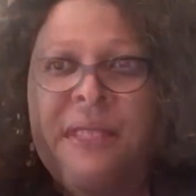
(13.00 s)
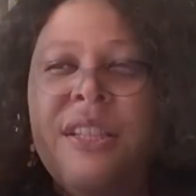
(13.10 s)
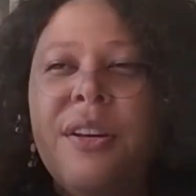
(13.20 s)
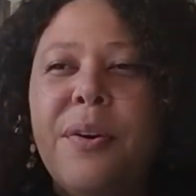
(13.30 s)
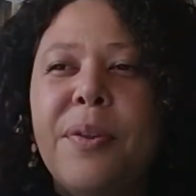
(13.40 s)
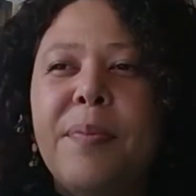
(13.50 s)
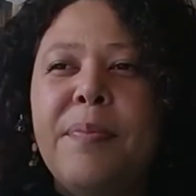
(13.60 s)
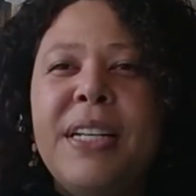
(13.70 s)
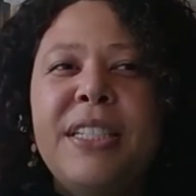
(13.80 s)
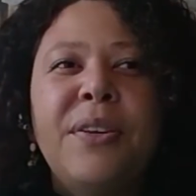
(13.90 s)
So the
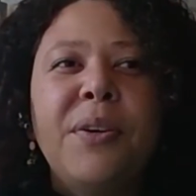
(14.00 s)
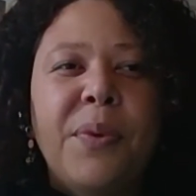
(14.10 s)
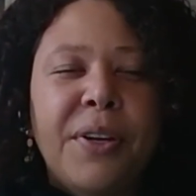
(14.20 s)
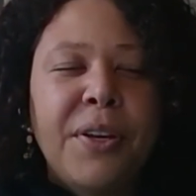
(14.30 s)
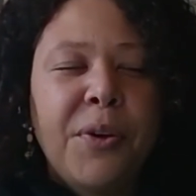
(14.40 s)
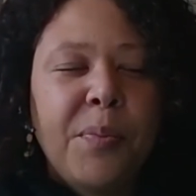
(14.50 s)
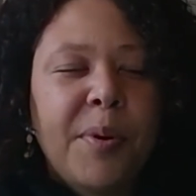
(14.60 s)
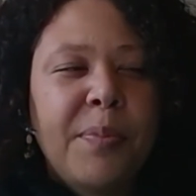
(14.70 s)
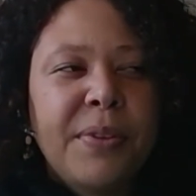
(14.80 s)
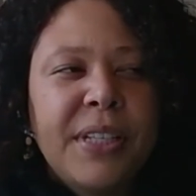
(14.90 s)
Minnesota Working Group
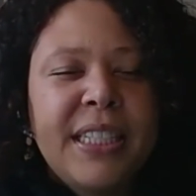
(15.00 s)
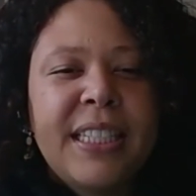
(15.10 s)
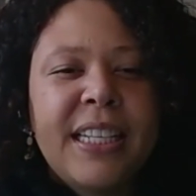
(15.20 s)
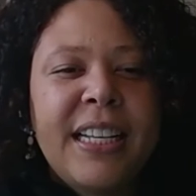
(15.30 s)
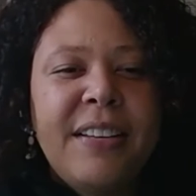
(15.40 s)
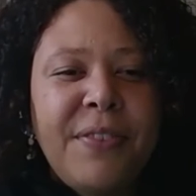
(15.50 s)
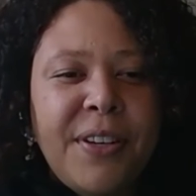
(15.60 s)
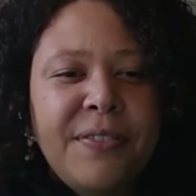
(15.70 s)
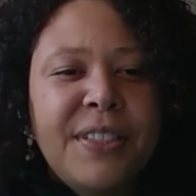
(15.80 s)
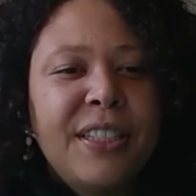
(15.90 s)
on
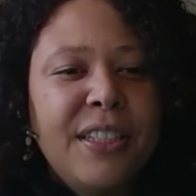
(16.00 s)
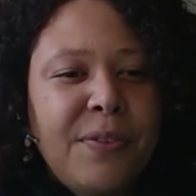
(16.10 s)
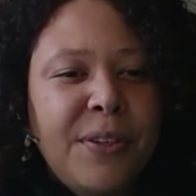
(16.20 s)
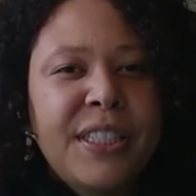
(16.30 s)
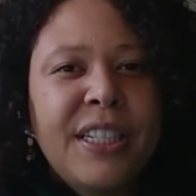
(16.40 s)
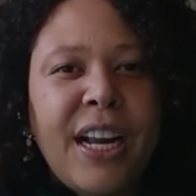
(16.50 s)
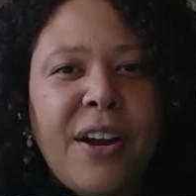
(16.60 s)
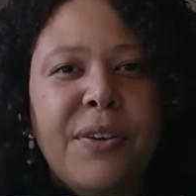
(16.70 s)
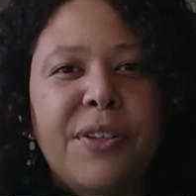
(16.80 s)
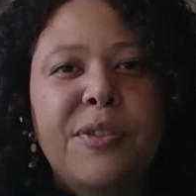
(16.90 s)
Police-Involved Deadly Force
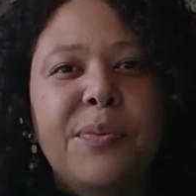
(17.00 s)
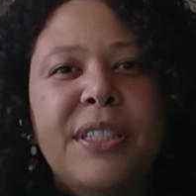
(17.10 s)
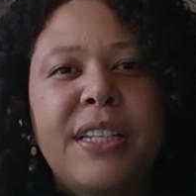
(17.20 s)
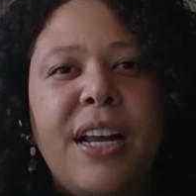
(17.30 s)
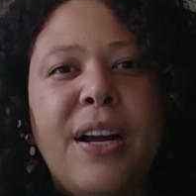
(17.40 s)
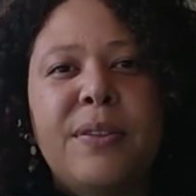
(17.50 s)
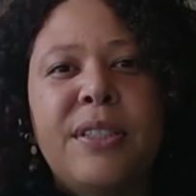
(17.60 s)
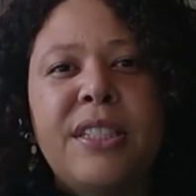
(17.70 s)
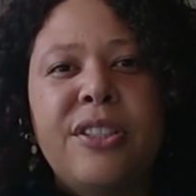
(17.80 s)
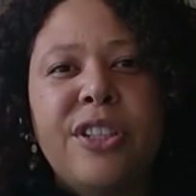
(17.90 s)
Encounters was
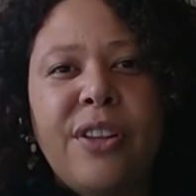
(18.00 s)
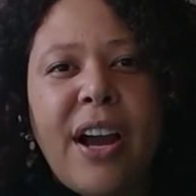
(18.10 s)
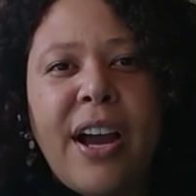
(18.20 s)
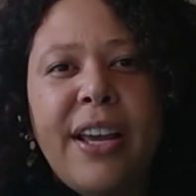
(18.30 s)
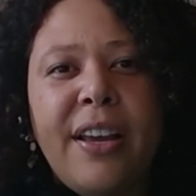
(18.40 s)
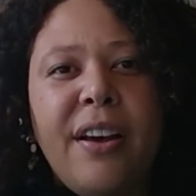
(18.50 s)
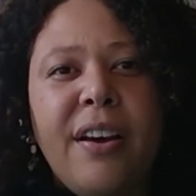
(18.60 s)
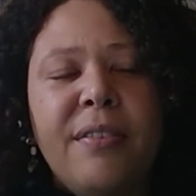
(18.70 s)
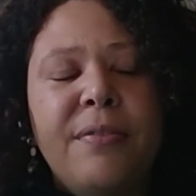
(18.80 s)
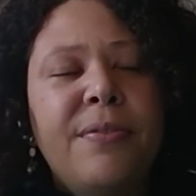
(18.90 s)
announced in July
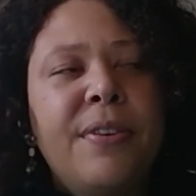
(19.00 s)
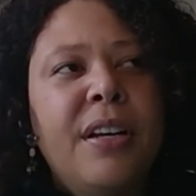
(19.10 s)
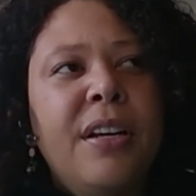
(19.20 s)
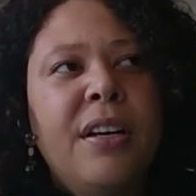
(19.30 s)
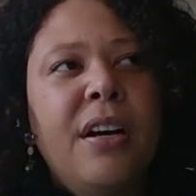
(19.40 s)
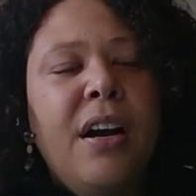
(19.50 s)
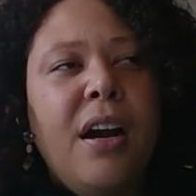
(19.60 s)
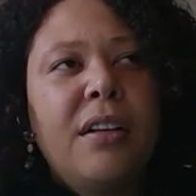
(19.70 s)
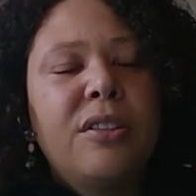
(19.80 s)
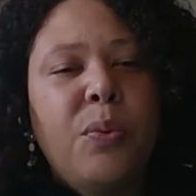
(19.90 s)
of
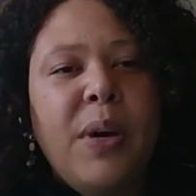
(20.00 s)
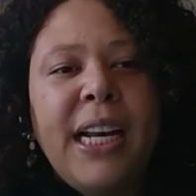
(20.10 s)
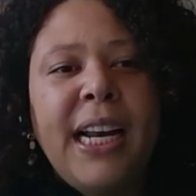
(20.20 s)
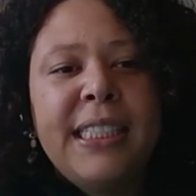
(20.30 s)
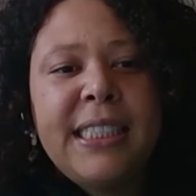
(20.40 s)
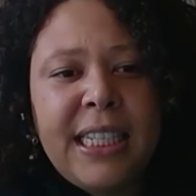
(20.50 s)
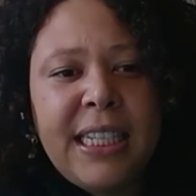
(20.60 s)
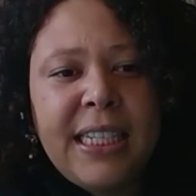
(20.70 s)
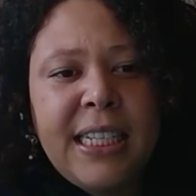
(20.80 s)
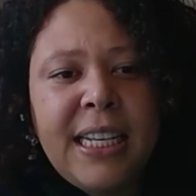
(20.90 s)

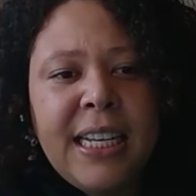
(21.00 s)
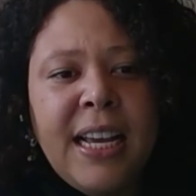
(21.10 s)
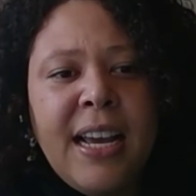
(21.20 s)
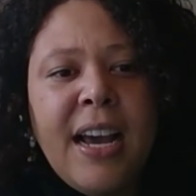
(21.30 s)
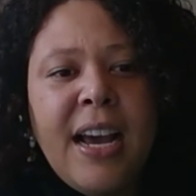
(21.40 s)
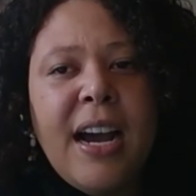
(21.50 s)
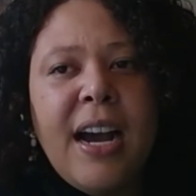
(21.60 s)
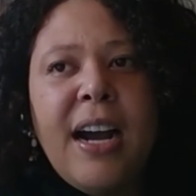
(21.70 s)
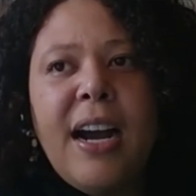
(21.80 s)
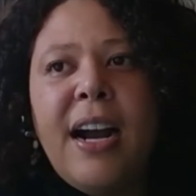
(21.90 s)
2019.
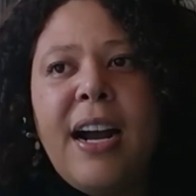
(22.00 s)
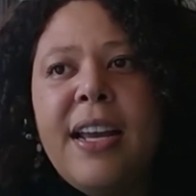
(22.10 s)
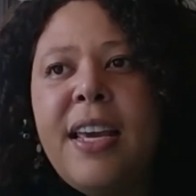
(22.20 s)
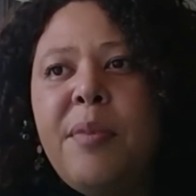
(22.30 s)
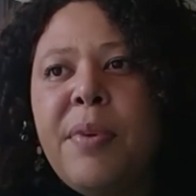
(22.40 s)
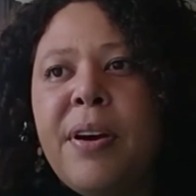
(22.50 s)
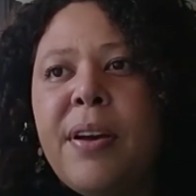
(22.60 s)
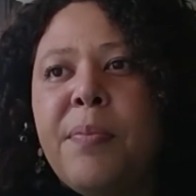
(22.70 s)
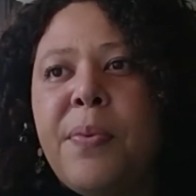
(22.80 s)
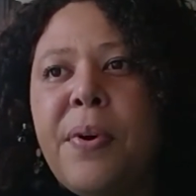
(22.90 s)
I came
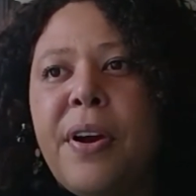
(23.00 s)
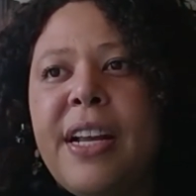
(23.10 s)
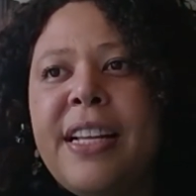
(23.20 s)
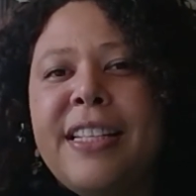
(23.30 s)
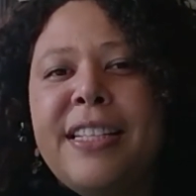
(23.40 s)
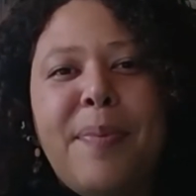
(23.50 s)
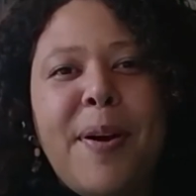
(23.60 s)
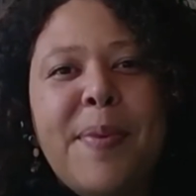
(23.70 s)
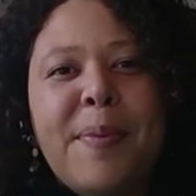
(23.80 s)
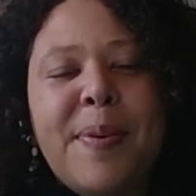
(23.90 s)
on board at the
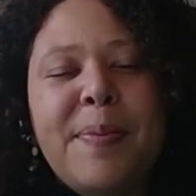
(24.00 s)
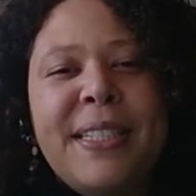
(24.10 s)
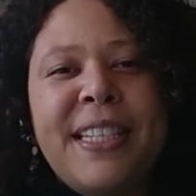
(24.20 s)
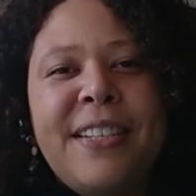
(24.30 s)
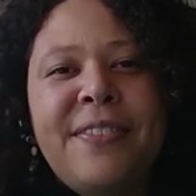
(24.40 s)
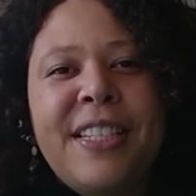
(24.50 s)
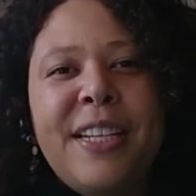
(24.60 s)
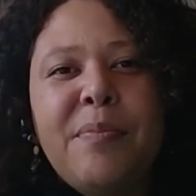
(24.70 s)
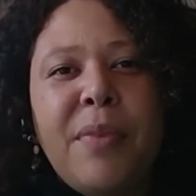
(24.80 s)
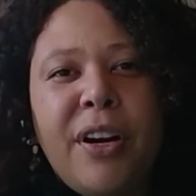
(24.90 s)
Department of Public Safety
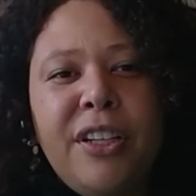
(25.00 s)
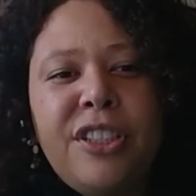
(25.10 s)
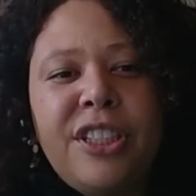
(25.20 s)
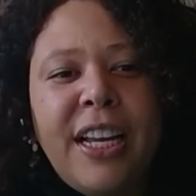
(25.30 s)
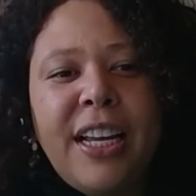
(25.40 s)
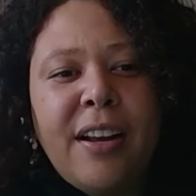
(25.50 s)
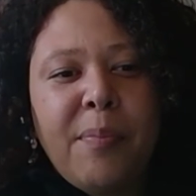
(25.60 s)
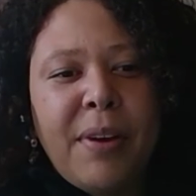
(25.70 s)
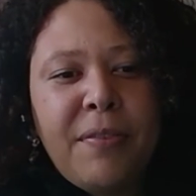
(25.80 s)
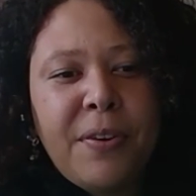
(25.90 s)
in March, and on
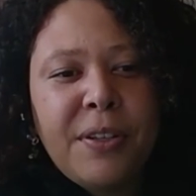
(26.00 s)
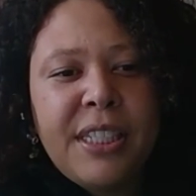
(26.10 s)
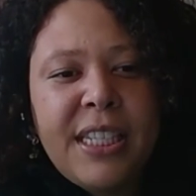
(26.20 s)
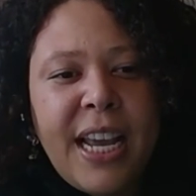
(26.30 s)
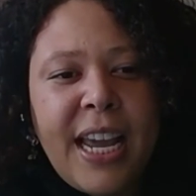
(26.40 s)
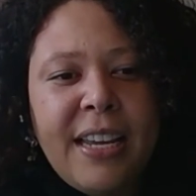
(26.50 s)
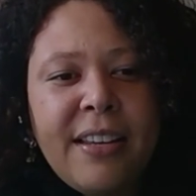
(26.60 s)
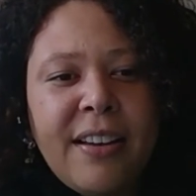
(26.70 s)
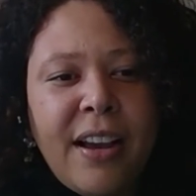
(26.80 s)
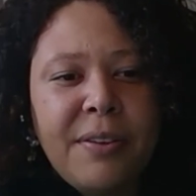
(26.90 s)
my first day,
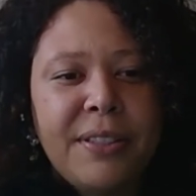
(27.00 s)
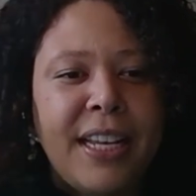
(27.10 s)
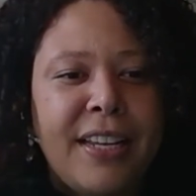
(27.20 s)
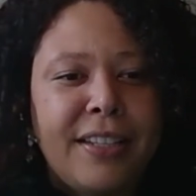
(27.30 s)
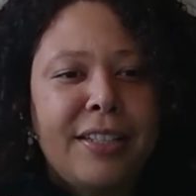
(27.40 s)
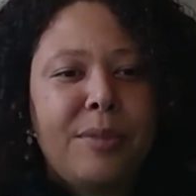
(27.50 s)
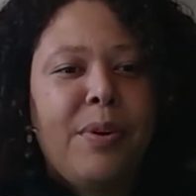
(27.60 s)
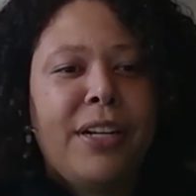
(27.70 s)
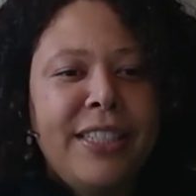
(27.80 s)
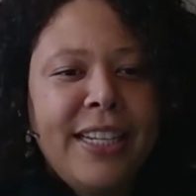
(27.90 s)
I was handed this
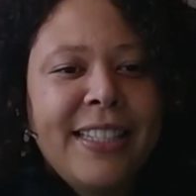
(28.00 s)
project,